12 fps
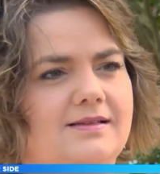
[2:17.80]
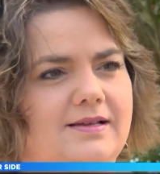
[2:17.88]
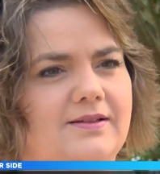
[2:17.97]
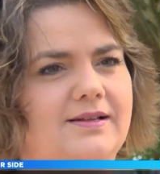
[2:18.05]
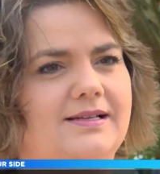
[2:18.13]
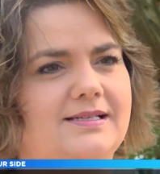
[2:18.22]

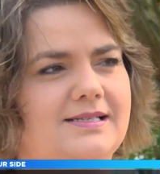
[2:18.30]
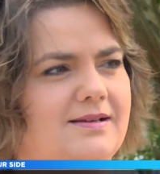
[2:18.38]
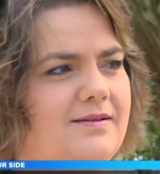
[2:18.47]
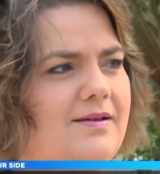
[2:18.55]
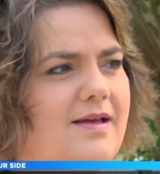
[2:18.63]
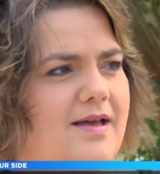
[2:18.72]
Peeling is
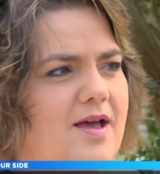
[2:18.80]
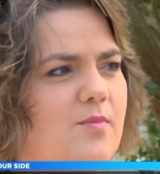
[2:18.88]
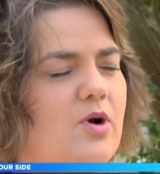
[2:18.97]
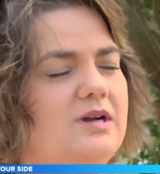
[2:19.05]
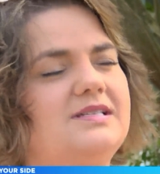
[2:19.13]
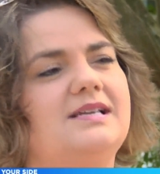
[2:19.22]
a
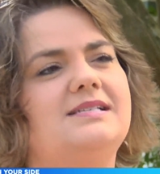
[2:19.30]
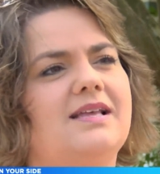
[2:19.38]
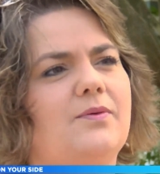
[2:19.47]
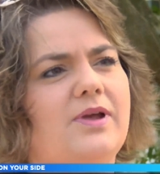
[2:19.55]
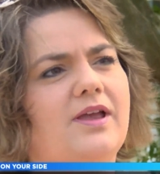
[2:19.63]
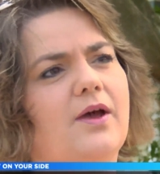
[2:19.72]
process
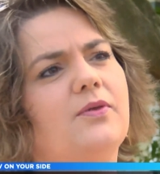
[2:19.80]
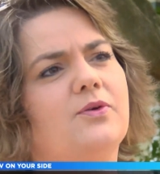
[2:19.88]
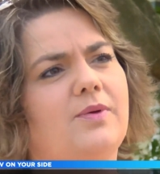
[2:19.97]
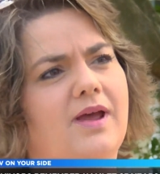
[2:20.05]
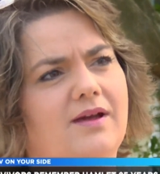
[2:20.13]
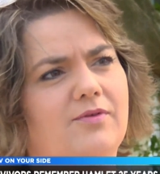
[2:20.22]
that we go
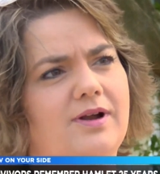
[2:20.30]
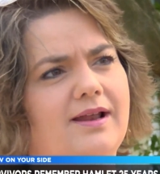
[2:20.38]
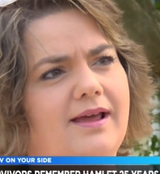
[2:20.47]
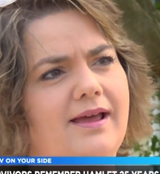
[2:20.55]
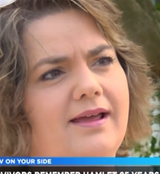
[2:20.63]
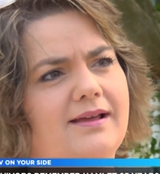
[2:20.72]
through every
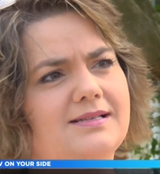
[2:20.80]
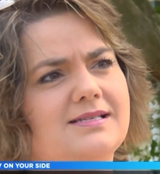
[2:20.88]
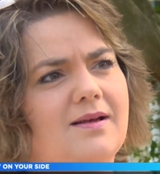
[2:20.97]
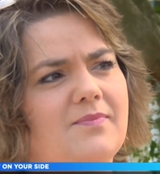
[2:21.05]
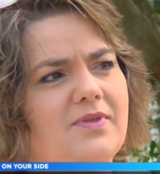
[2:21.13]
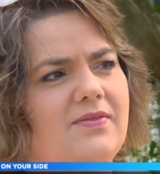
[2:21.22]
day. The
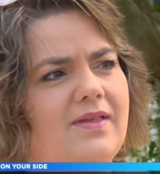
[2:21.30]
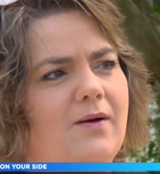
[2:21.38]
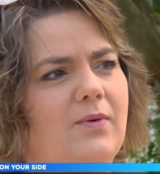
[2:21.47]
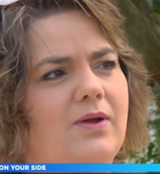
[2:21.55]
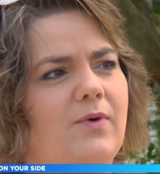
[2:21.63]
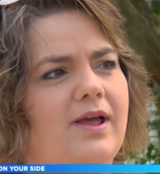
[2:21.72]
name of
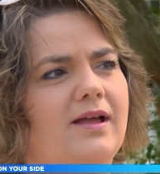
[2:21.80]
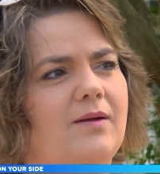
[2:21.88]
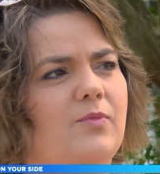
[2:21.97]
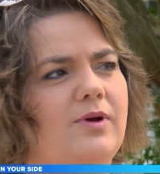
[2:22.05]
Amy Perry's